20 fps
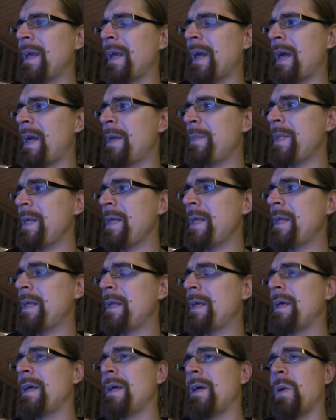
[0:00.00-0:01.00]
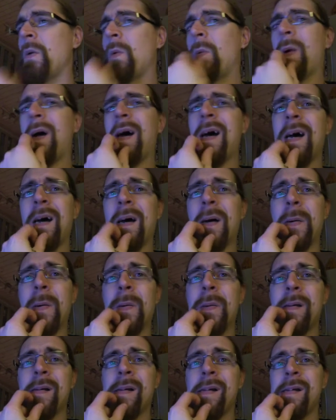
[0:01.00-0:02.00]
I mean, wow.
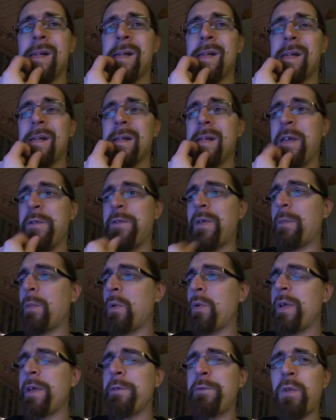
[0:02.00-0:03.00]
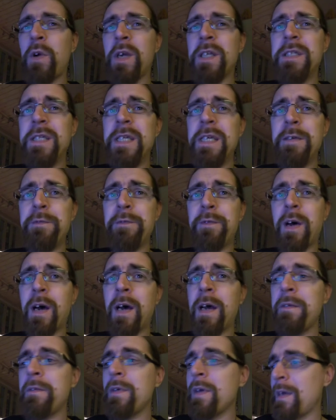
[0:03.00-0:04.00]
If I'm looking for a
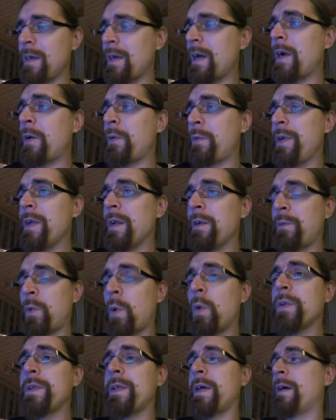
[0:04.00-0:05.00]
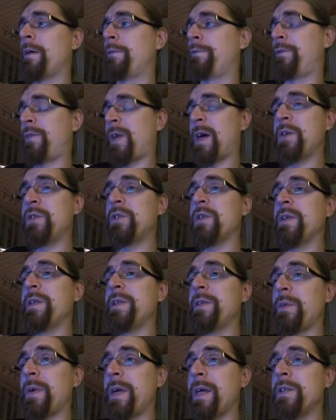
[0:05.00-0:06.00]
T5, I really want a 5
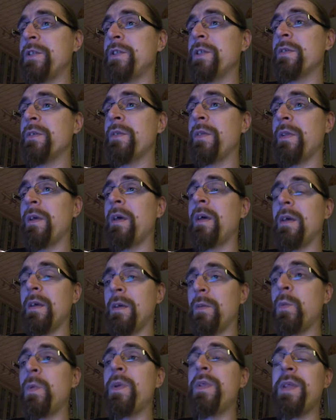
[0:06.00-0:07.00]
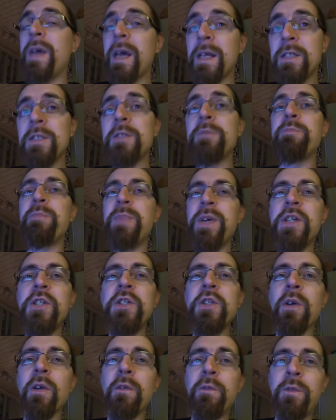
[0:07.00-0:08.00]
cylinder engine with that
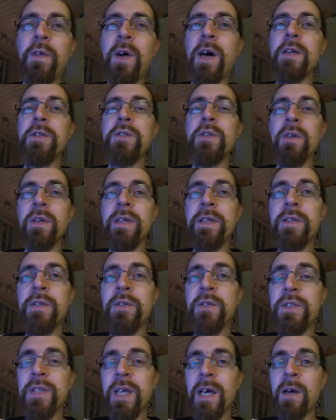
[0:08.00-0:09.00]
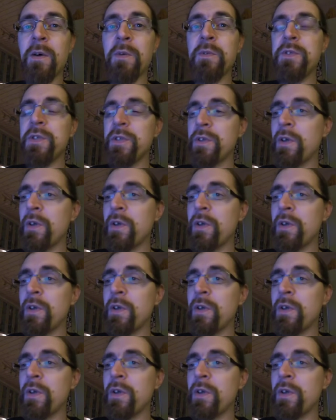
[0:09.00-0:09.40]
special 5 cylinder sound,